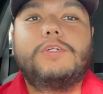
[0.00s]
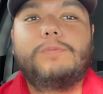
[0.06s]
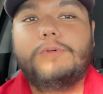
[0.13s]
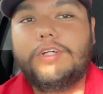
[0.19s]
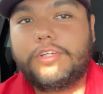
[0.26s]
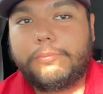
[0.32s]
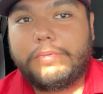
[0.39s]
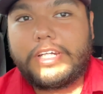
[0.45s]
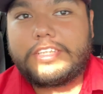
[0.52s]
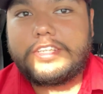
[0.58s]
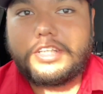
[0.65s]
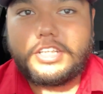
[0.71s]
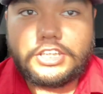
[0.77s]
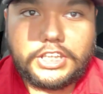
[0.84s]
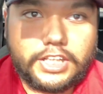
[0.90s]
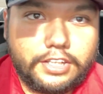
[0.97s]
Welcome back to
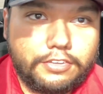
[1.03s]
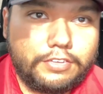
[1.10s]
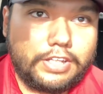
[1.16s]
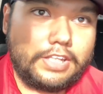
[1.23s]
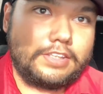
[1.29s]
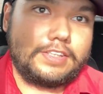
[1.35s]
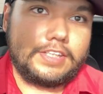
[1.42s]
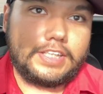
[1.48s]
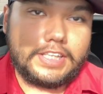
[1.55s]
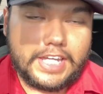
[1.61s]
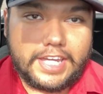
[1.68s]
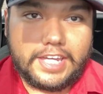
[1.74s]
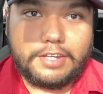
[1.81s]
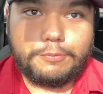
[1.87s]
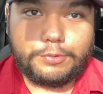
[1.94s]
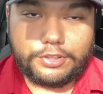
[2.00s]
the channel, and
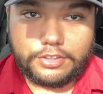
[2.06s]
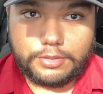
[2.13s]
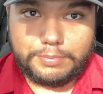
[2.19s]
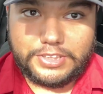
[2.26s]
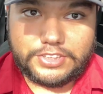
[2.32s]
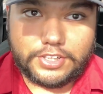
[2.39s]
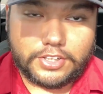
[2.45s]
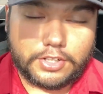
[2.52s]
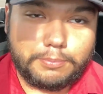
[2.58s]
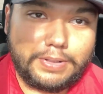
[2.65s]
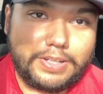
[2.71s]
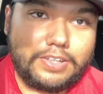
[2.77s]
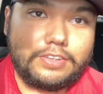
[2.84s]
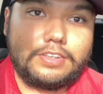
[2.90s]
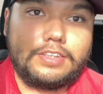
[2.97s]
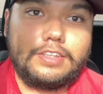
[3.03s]
today we're going to be talking
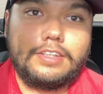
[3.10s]
about